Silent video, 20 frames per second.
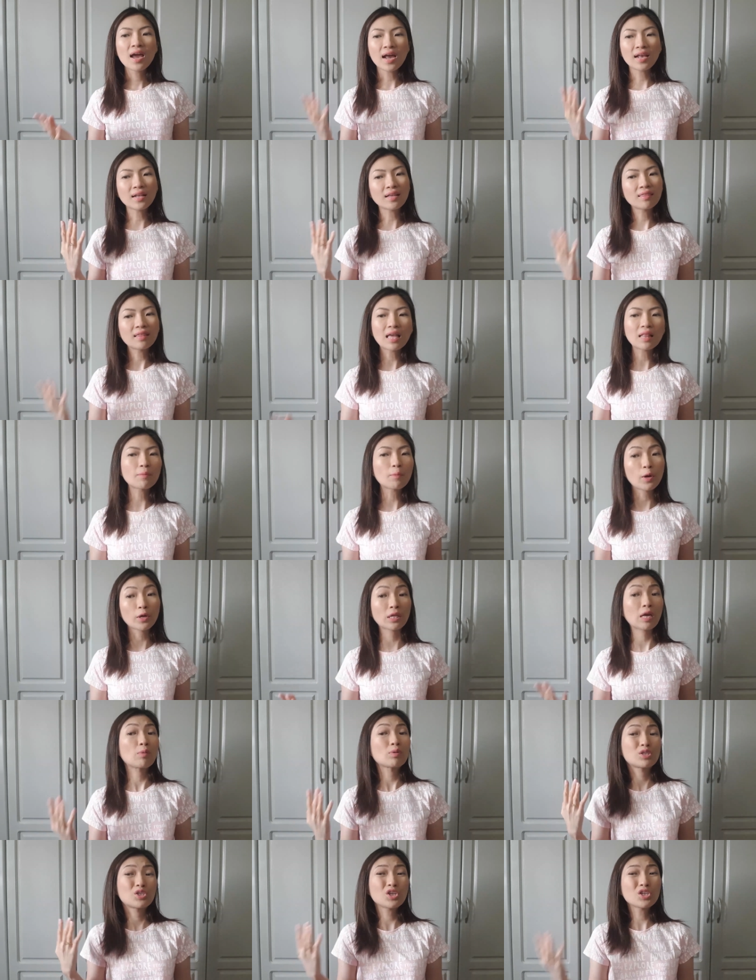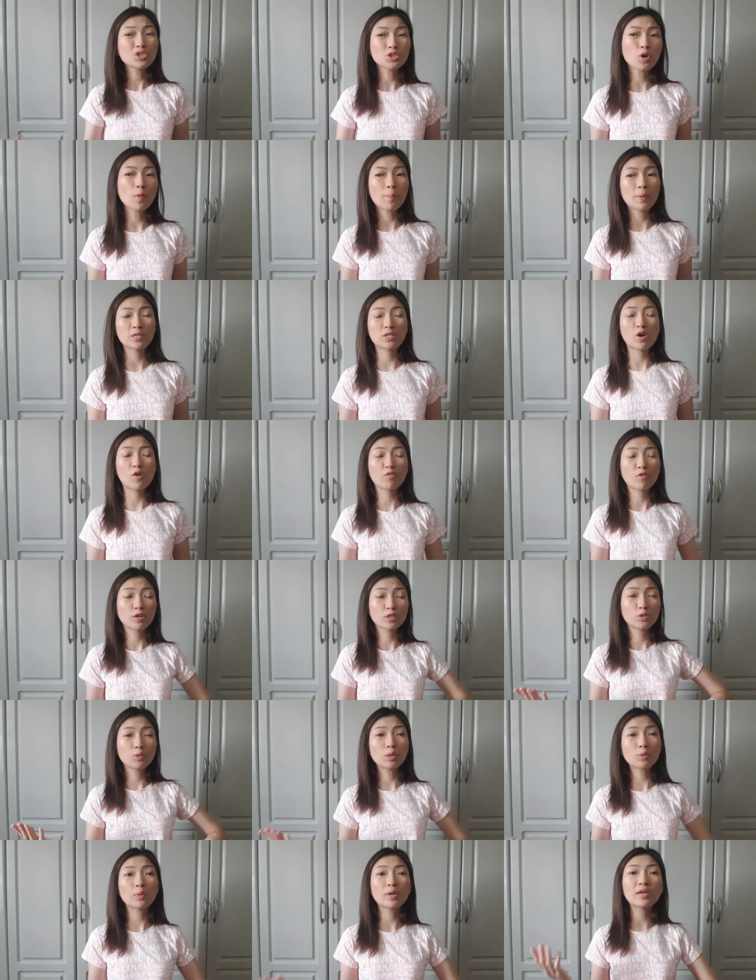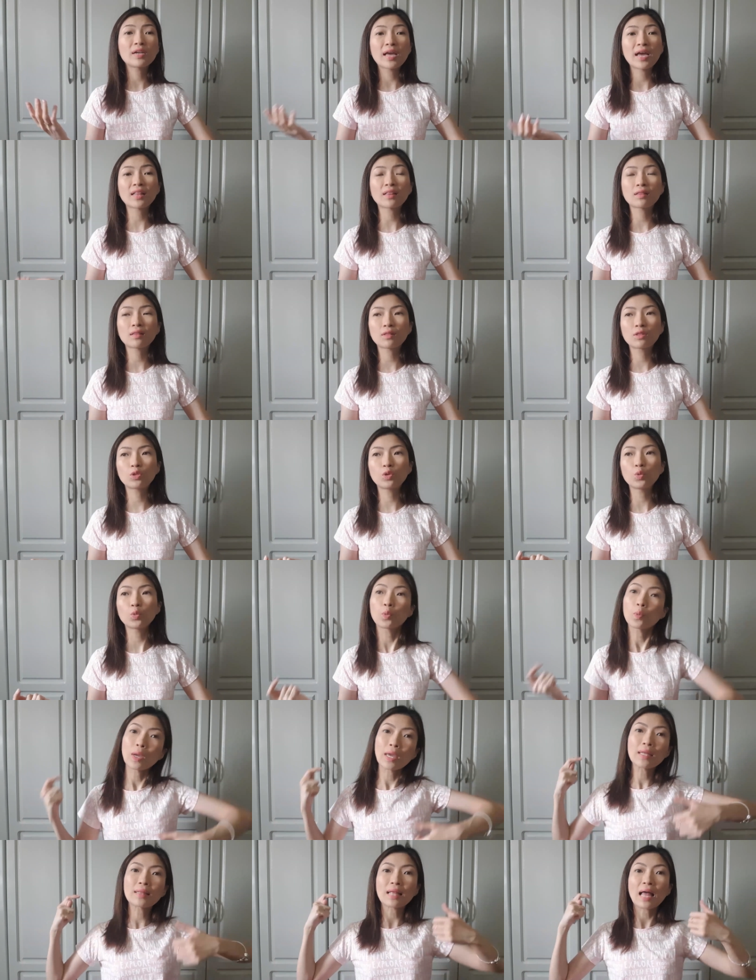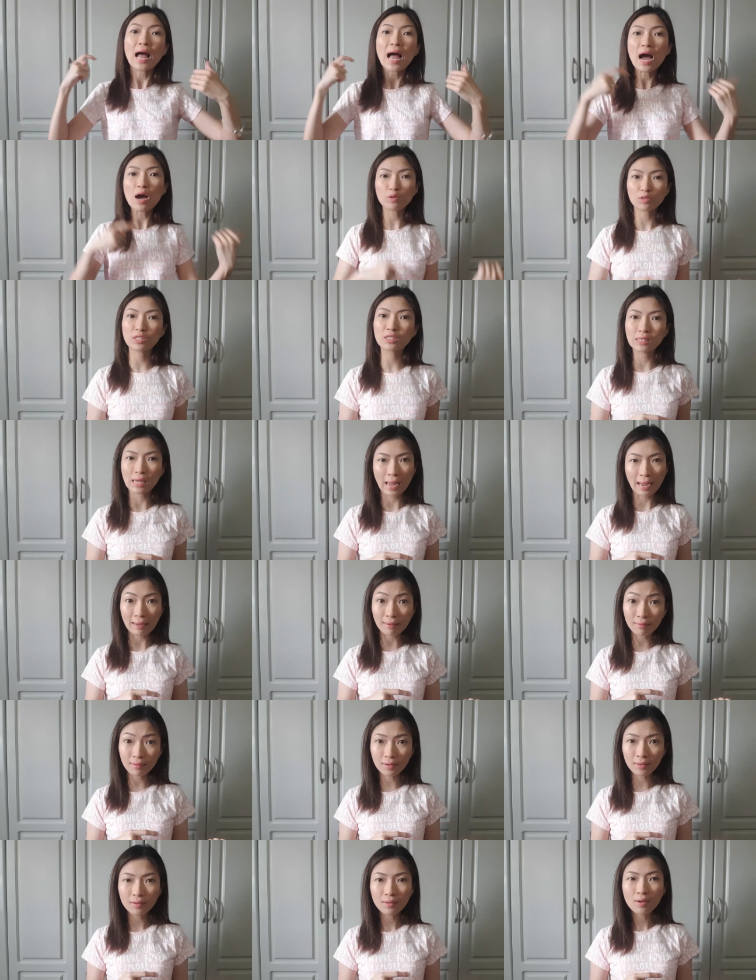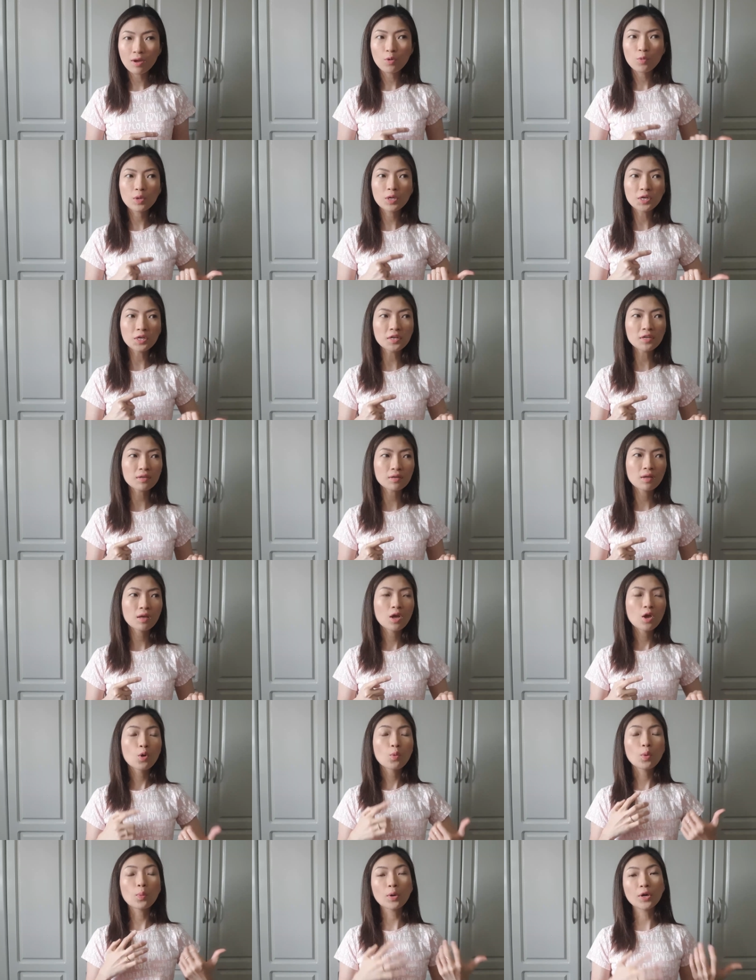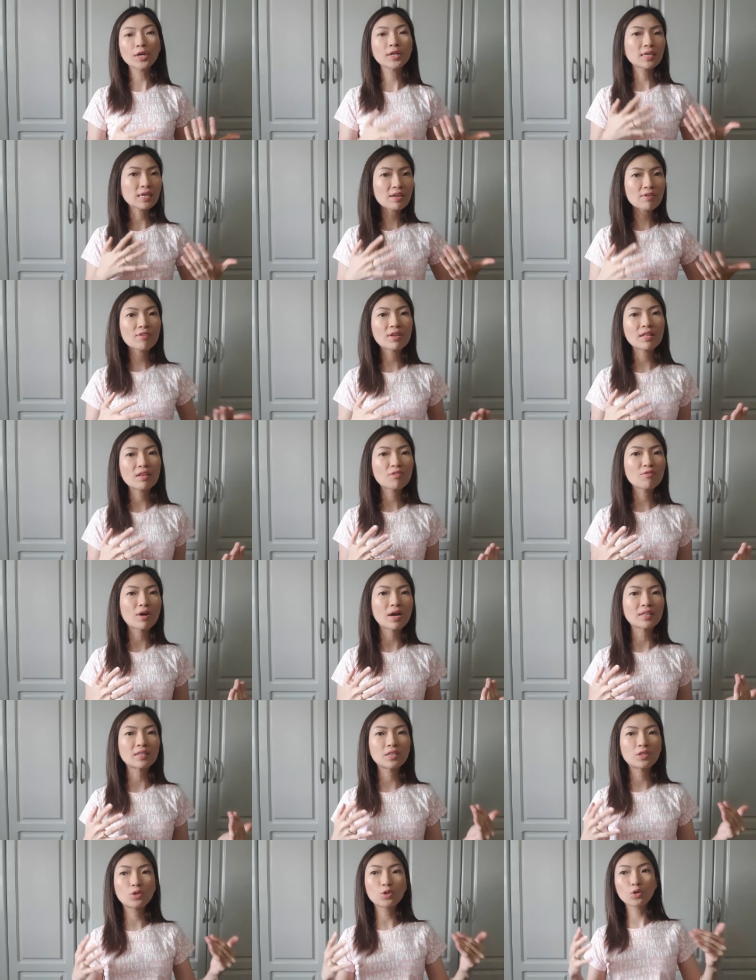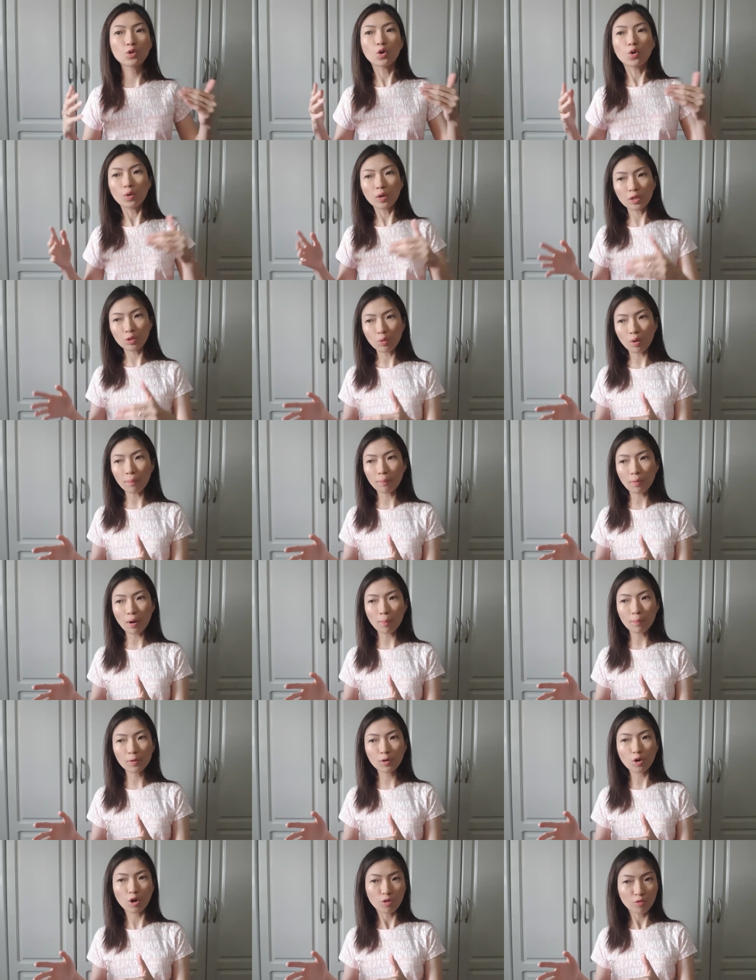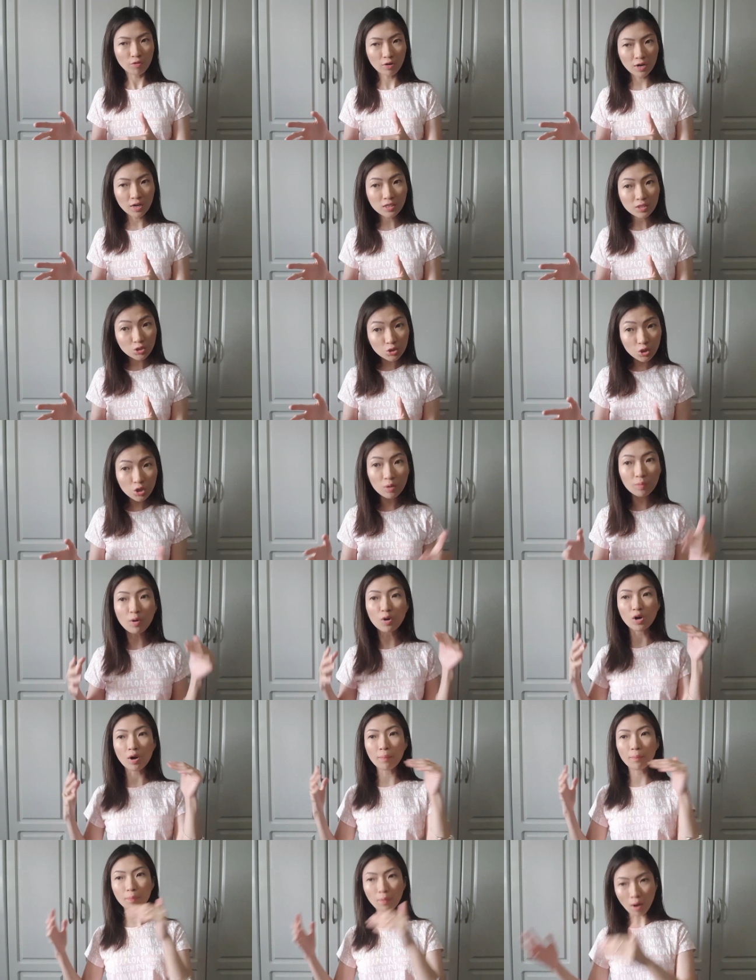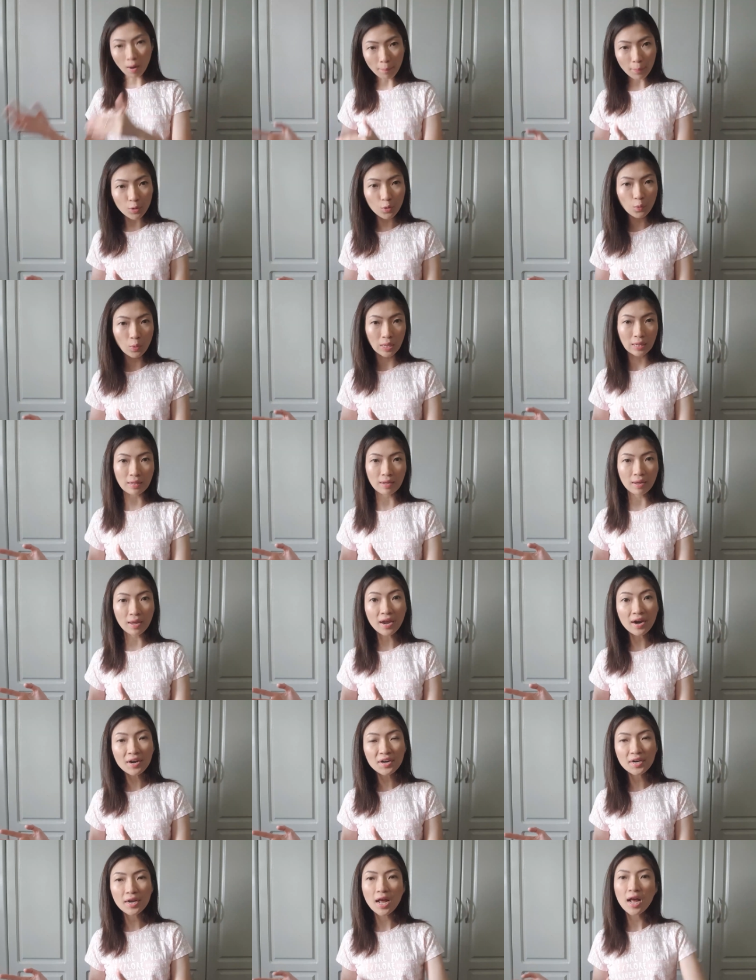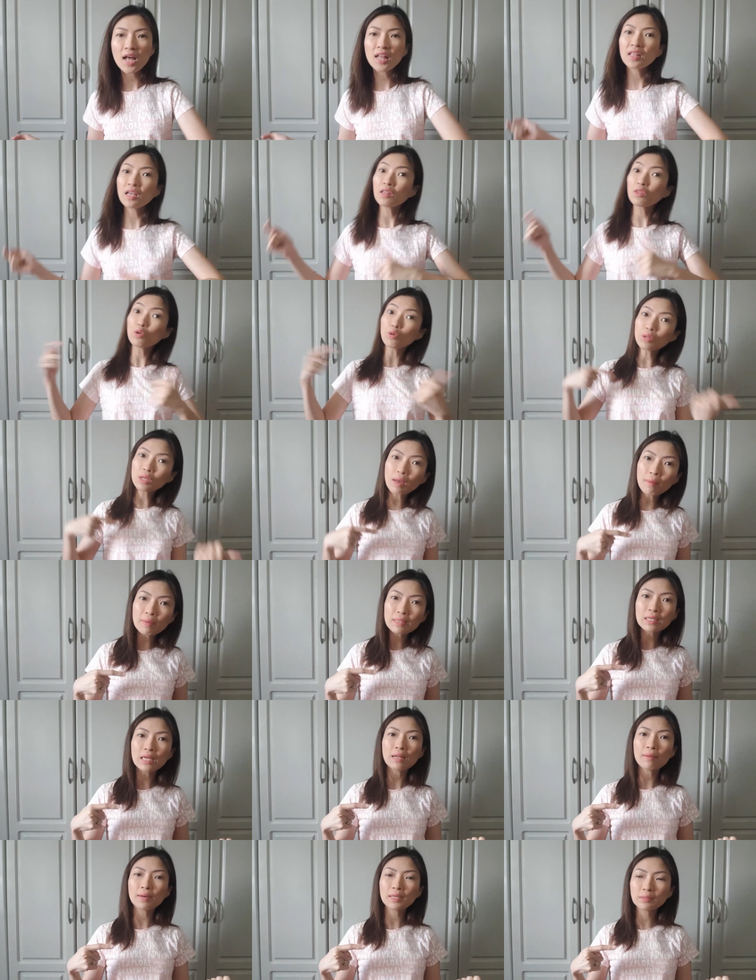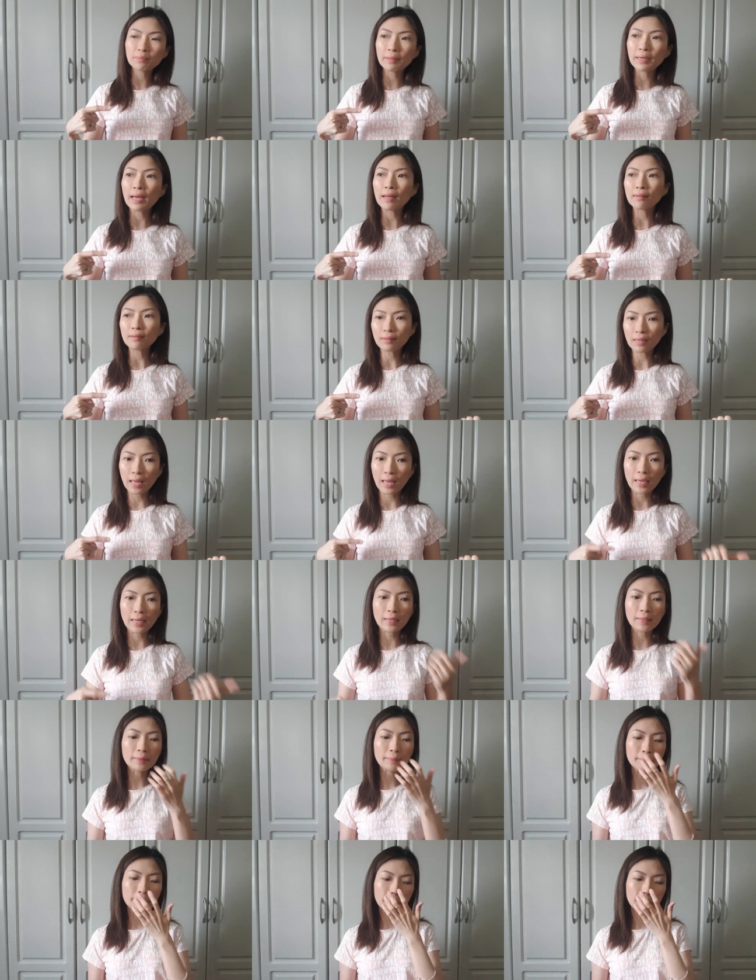And at that point, I was just so pissed off because we were let to wait outside. We weren't even invited to go into a proper conference room or a proper waiting area. Nandun kami sa labas pinaantay.